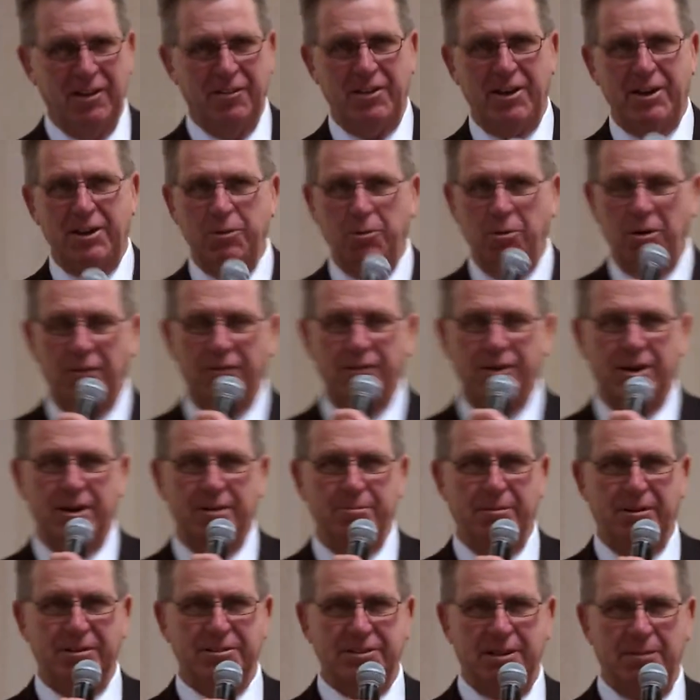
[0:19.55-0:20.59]
Thank you all very
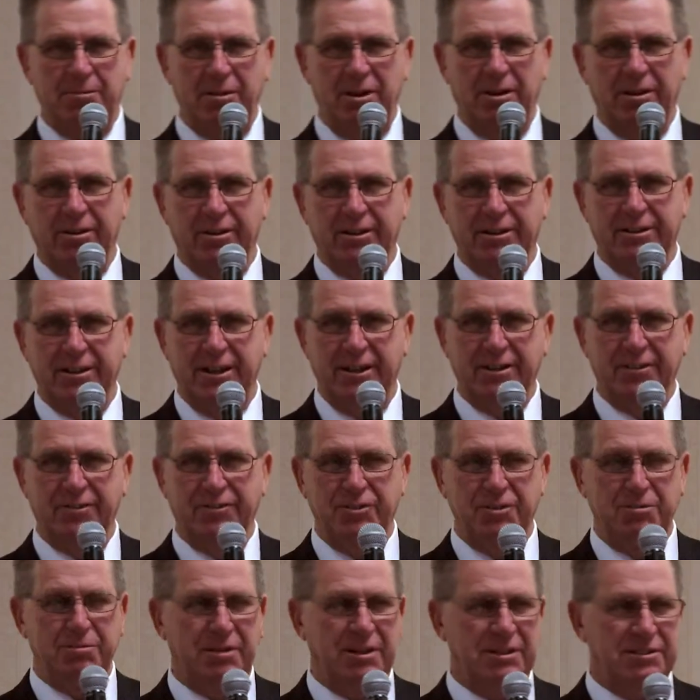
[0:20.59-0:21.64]
much. I'm only going to take a
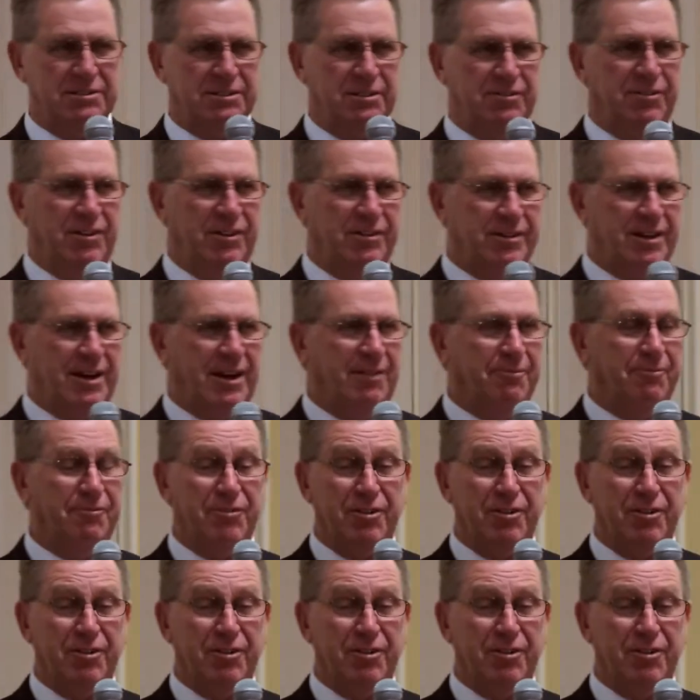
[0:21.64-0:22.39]
few minutes of your time.